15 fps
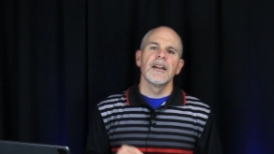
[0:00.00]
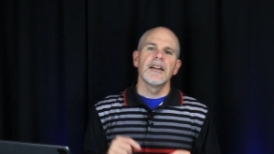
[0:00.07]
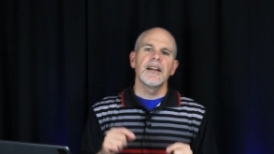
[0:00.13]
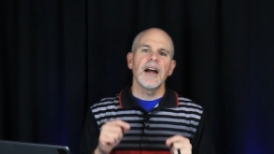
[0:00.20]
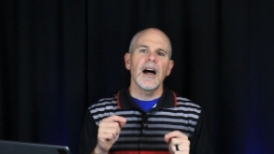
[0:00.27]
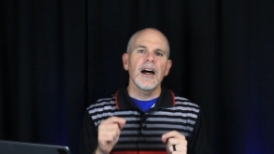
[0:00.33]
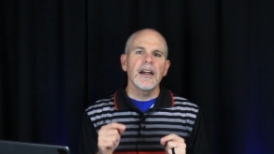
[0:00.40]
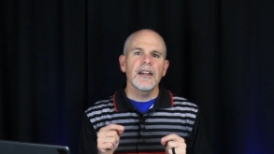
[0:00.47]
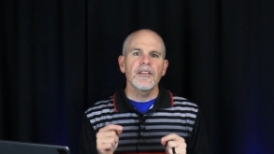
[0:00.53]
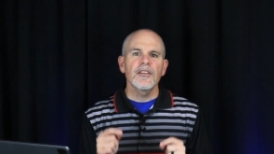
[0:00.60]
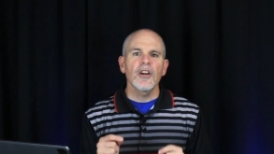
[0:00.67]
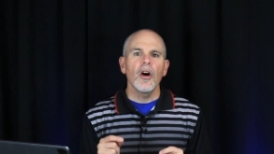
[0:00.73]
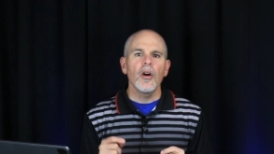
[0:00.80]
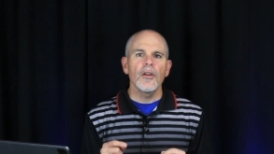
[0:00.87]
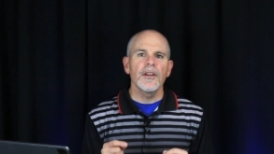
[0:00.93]
God has
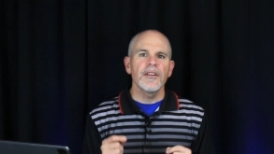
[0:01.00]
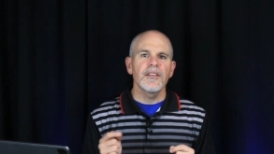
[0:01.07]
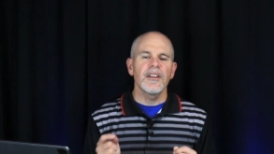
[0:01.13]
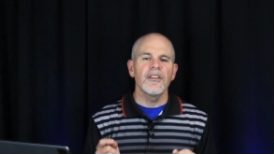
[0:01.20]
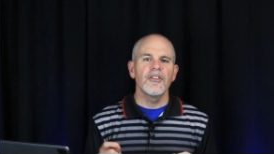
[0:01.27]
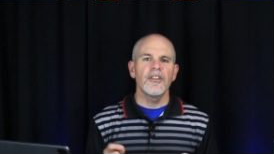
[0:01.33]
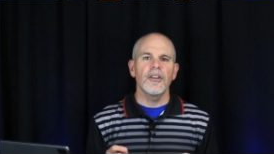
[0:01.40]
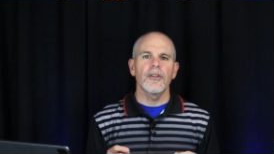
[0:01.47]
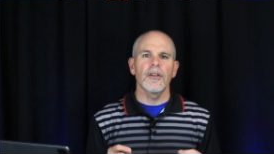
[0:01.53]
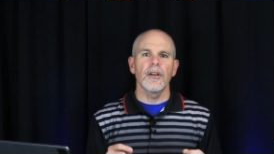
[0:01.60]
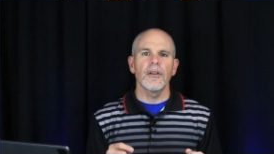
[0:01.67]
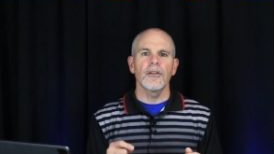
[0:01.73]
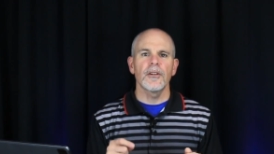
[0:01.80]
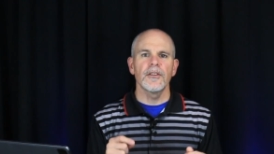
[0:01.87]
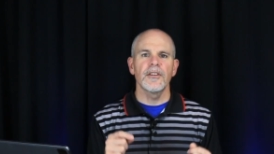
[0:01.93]
called us this year to
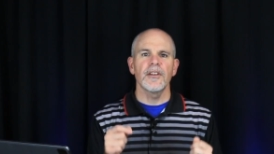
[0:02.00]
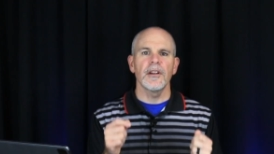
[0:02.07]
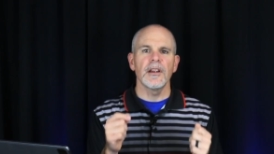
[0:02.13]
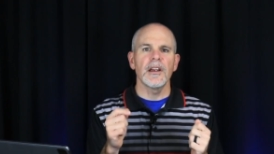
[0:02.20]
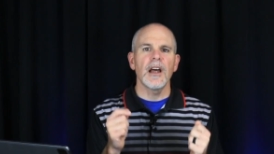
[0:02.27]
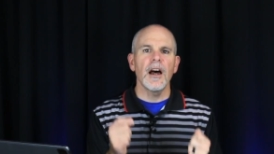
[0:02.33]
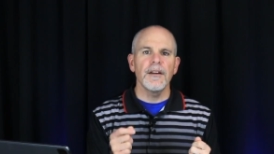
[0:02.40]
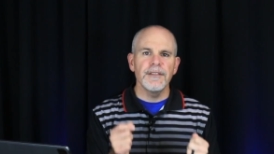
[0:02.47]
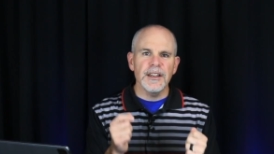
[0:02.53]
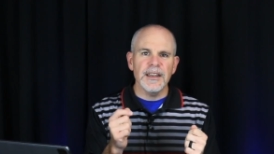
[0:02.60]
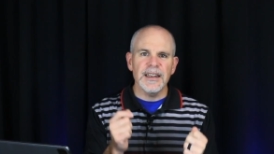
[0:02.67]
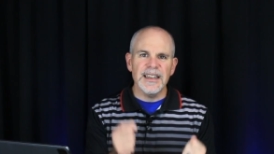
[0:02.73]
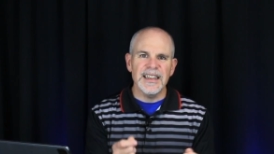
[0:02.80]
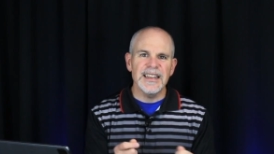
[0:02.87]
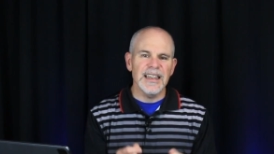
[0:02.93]
learn to love
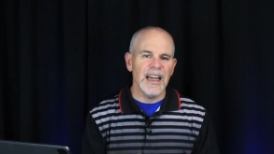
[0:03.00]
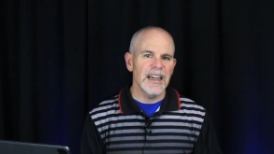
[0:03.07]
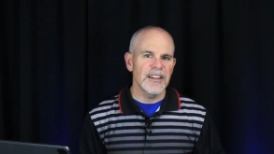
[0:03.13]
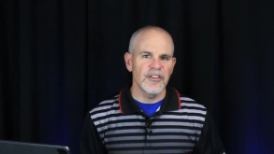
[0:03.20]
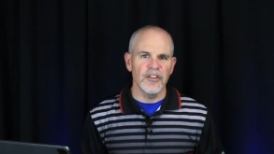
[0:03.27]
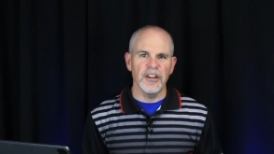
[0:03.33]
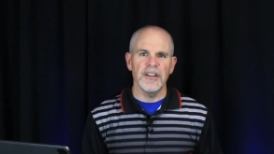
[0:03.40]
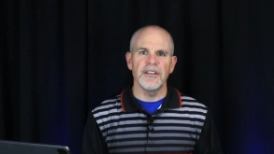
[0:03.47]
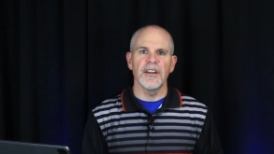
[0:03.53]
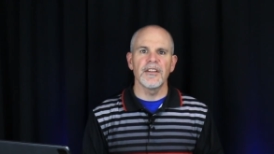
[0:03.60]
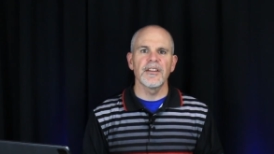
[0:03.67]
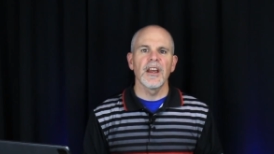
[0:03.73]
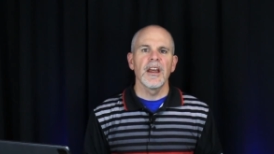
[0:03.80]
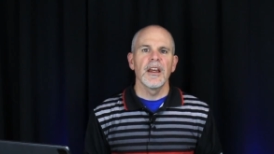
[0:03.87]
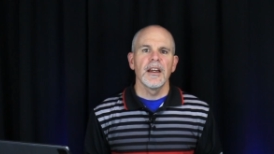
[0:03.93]
and lead like
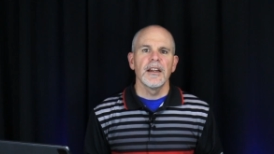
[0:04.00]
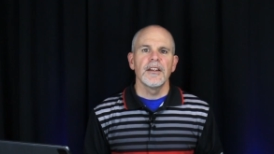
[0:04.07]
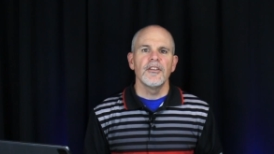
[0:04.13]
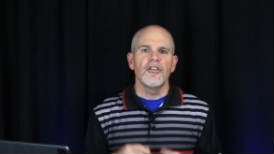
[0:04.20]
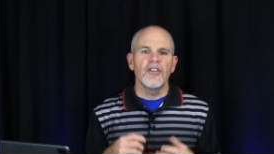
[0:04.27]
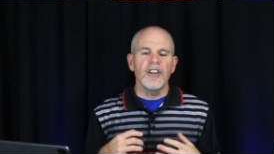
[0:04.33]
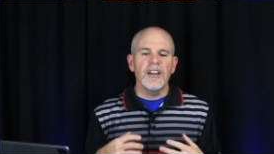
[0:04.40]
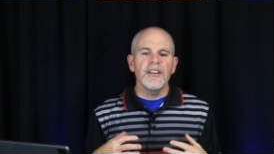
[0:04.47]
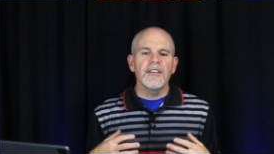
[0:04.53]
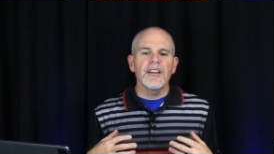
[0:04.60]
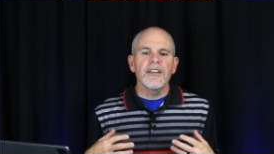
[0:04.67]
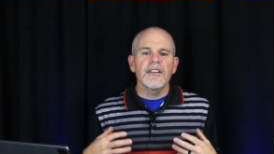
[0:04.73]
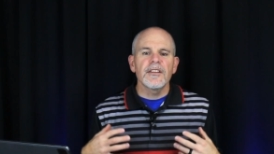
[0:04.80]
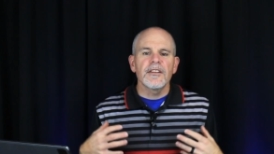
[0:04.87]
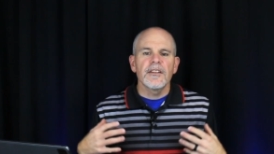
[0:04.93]
Jesus.
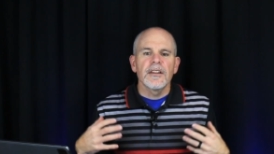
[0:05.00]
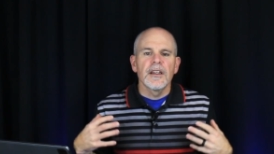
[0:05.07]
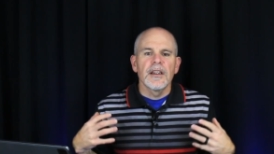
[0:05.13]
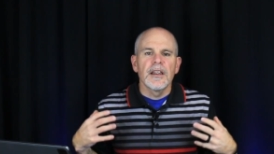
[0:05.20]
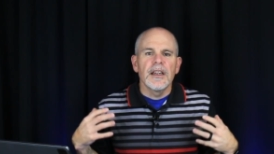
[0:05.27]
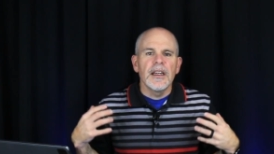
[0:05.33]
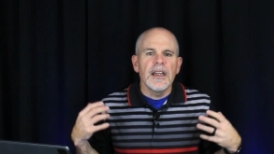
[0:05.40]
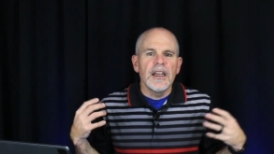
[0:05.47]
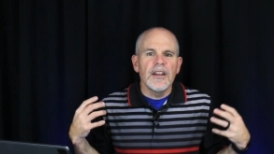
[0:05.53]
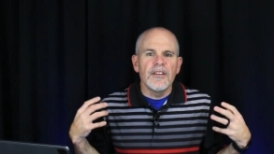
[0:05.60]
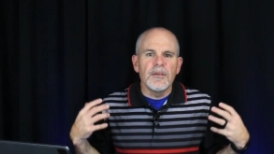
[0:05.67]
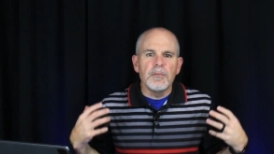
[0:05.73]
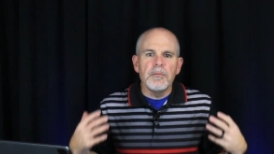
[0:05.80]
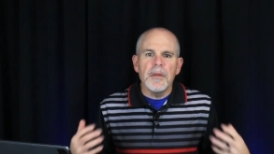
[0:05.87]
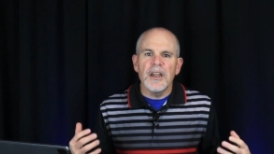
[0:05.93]
Jesus
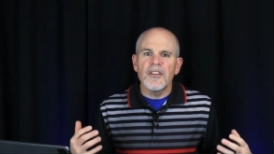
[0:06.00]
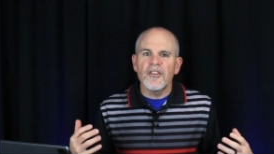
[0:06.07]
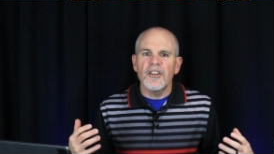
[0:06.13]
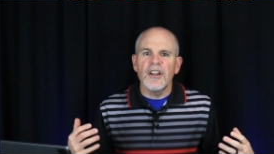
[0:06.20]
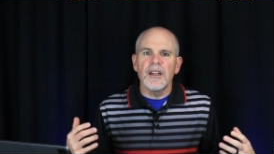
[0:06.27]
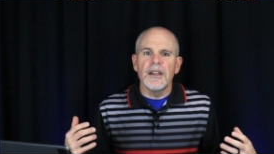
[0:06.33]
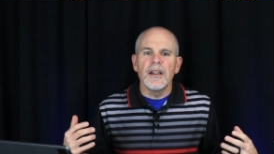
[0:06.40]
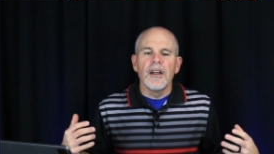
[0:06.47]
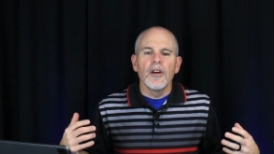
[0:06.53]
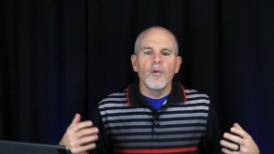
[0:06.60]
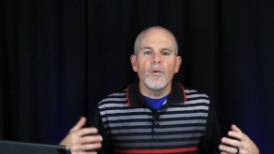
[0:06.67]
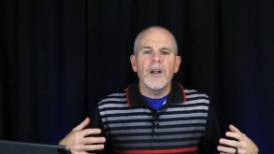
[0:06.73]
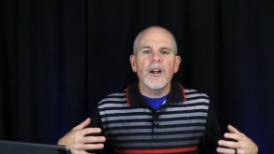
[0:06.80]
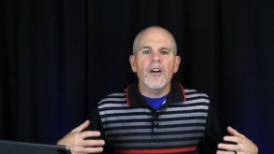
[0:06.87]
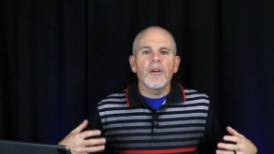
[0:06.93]
his mission.
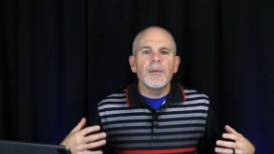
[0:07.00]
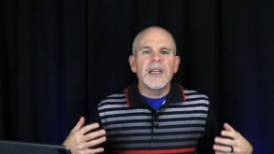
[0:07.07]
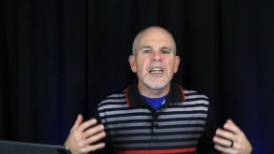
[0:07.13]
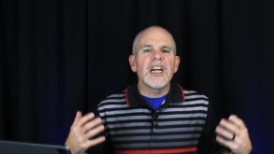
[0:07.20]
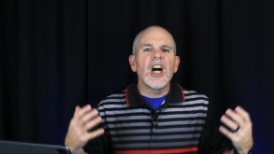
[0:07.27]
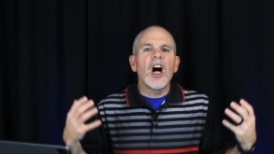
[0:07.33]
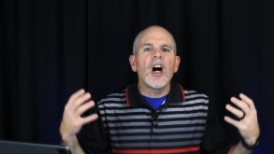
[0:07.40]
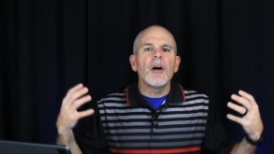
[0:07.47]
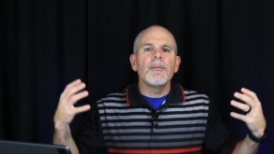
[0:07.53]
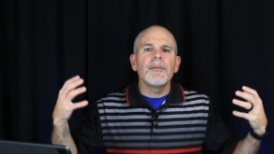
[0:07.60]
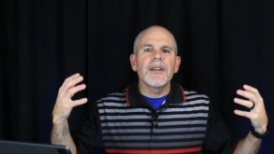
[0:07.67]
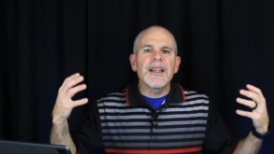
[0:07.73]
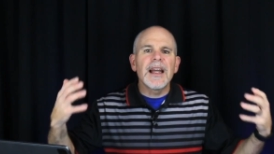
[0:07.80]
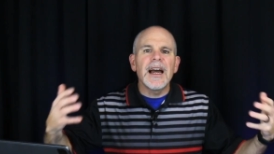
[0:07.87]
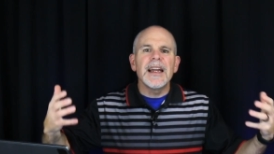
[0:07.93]
We are to become
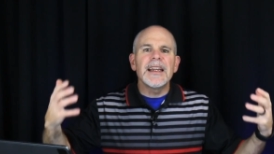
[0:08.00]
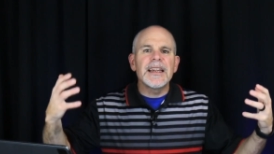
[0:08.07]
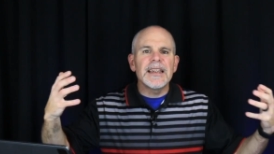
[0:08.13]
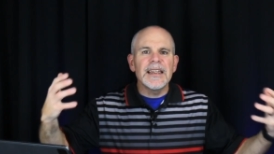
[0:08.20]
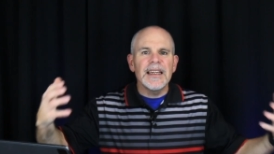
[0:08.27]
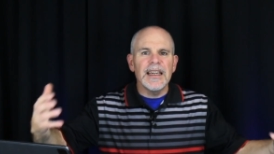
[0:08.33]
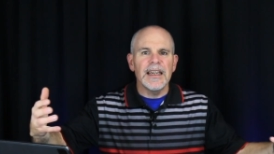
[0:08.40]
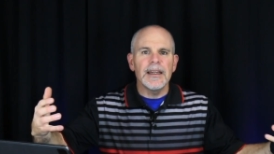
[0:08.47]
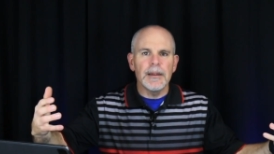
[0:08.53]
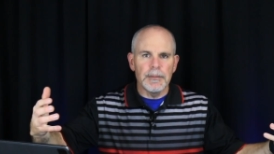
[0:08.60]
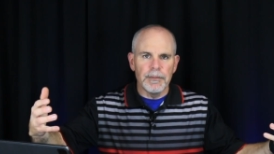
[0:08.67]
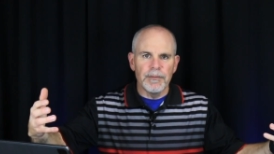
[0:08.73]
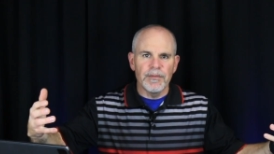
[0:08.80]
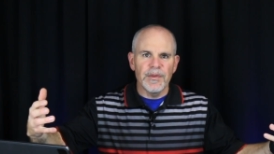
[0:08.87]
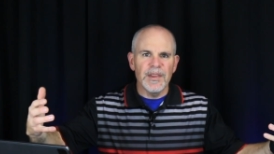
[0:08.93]
like
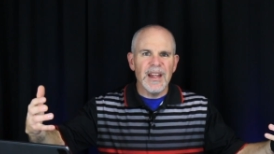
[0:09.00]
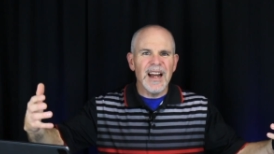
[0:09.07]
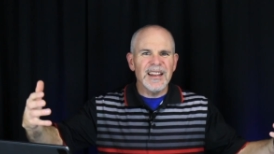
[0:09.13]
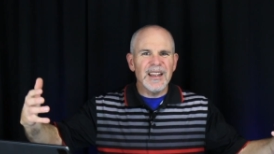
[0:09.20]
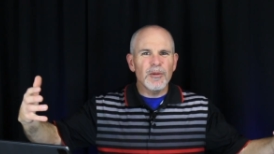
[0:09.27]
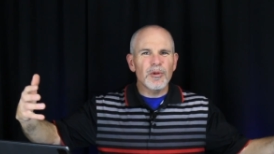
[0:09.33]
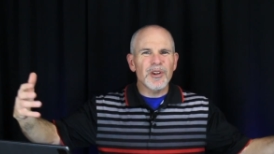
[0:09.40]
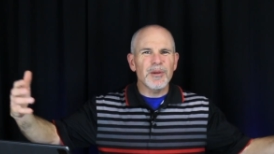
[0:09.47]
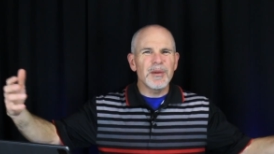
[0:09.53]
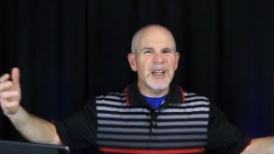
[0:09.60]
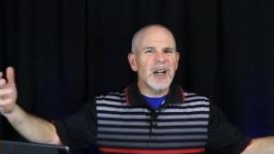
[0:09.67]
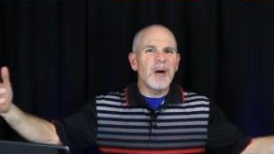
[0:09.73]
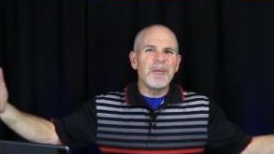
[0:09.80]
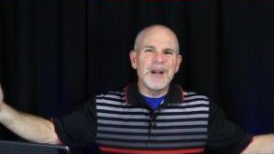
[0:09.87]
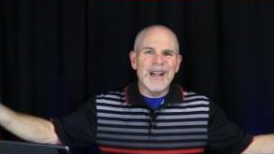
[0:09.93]
him. Not that we're to
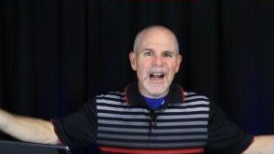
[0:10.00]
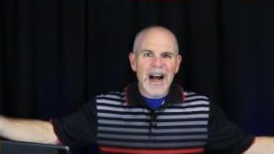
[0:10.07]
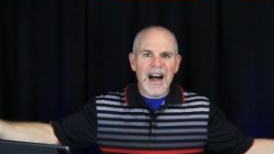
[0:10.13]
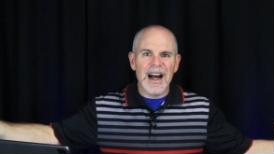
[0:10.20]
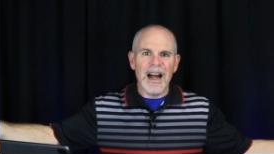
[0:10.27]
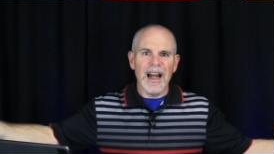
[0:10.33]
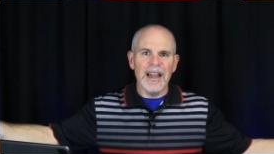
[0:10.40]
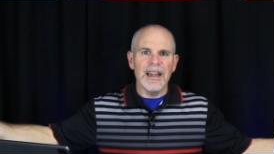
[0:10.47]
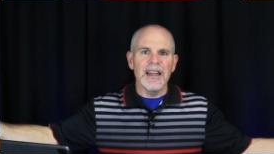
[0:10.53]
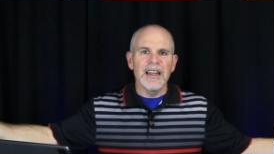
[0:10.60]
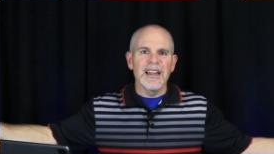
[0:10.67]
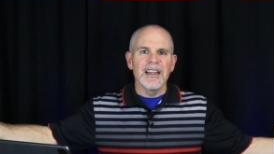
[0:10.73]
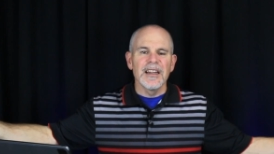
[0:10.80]
become God,